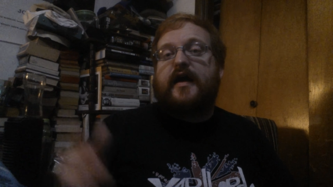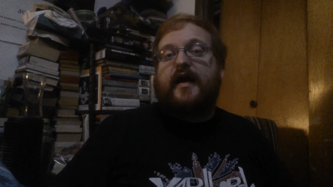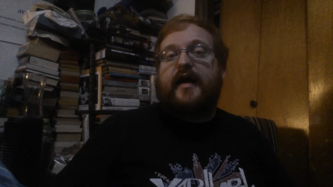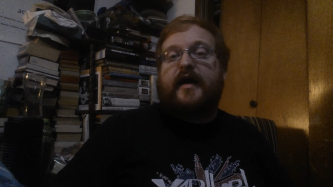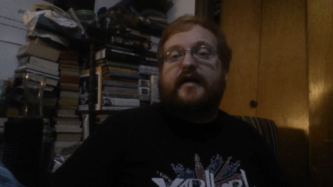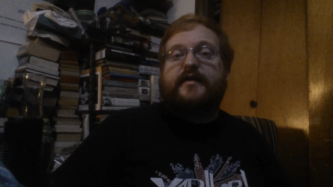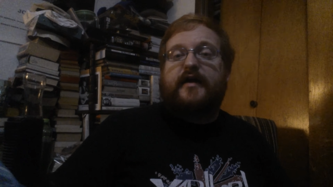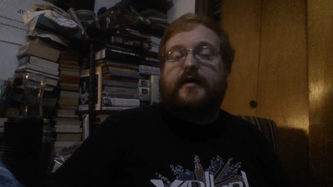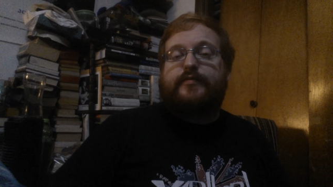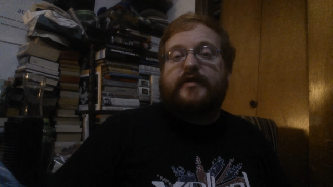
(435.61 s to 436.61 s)
And
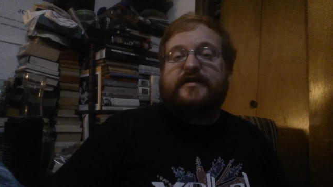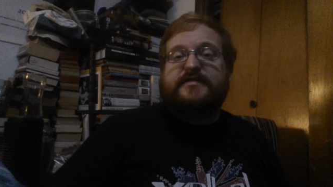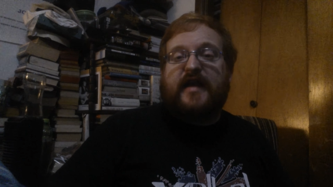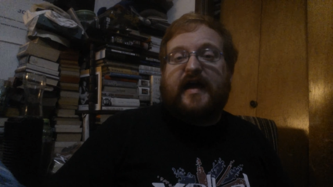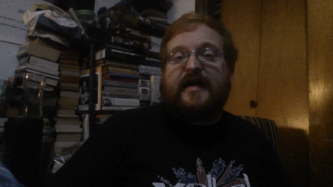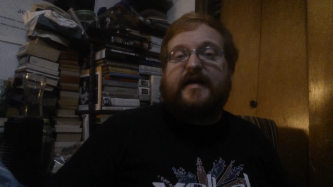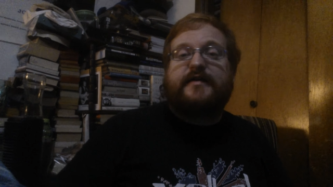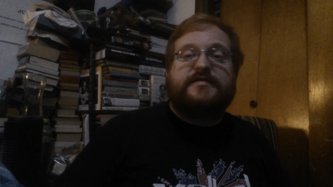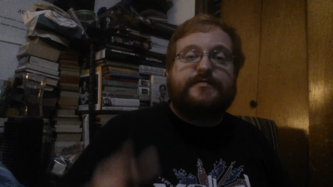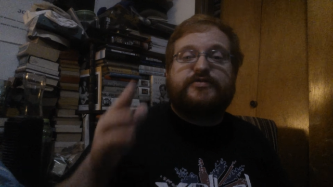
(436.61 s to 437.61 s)
please like,
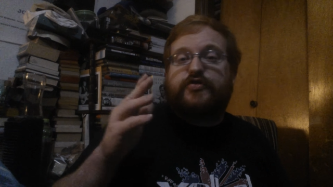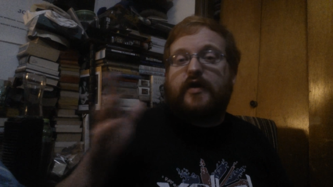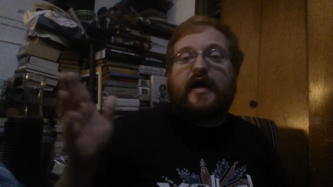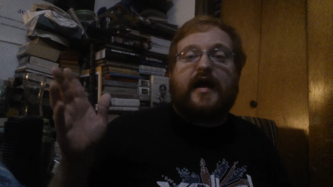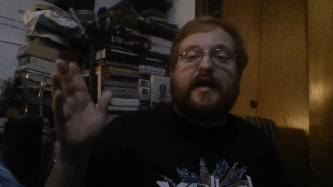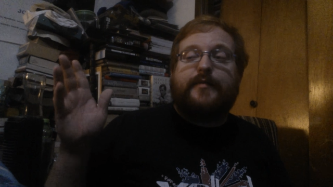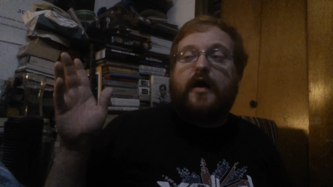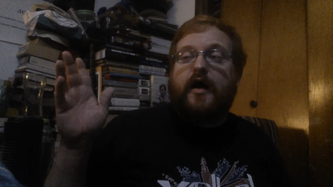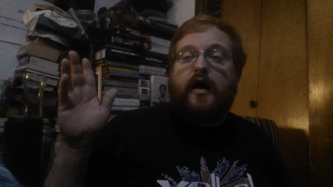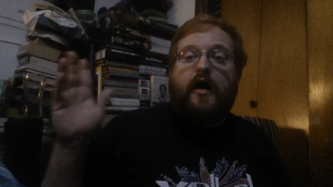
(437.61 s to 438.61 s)
subscribe,
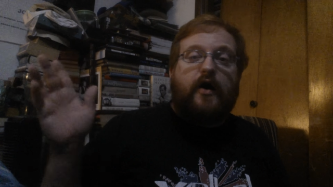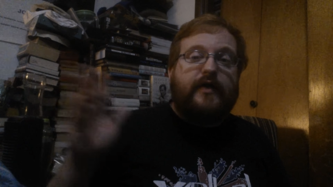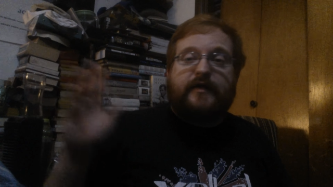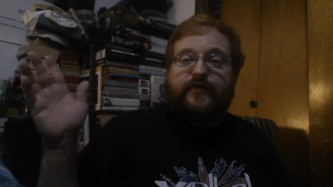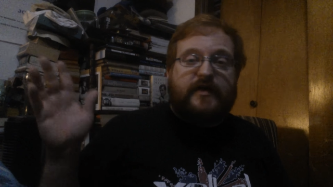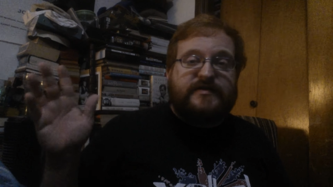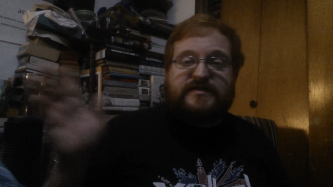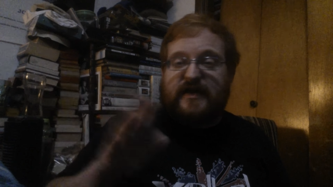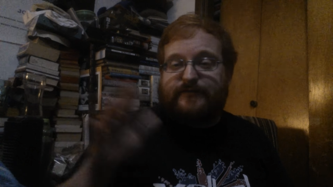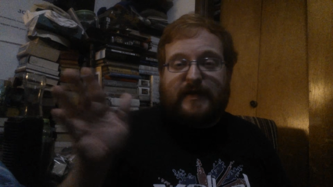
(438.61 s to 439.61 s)
all that fun
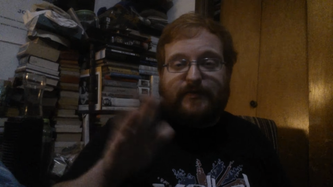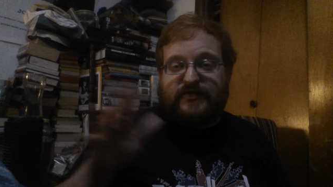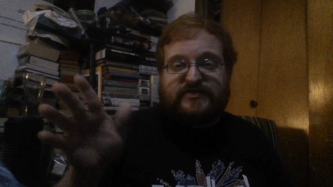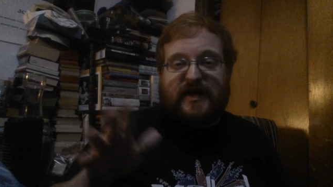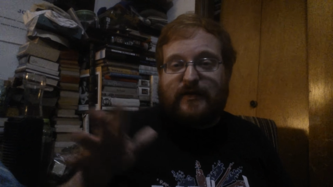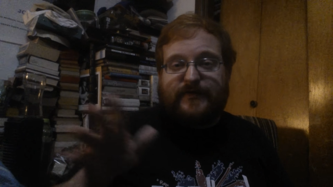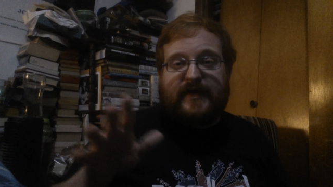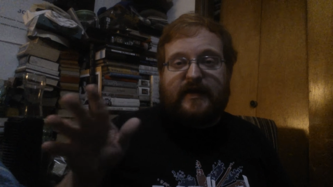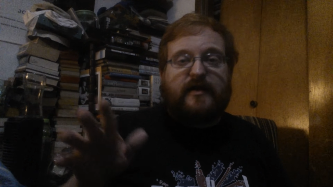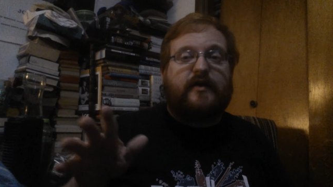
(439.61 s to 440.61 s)
stuff people say when they
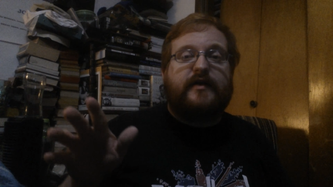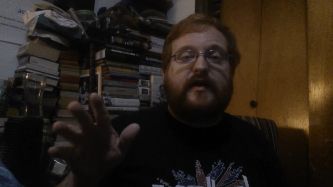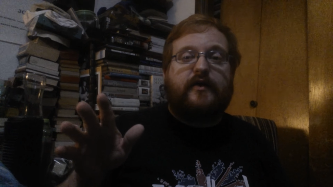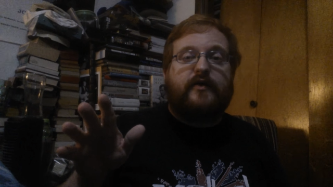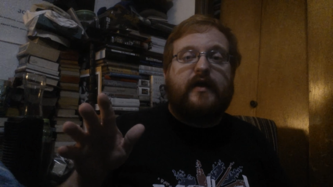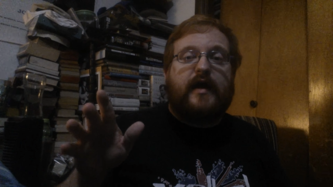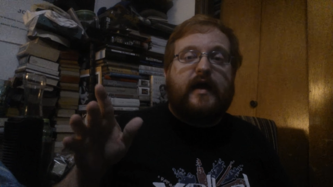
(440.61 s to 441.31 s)
get on here.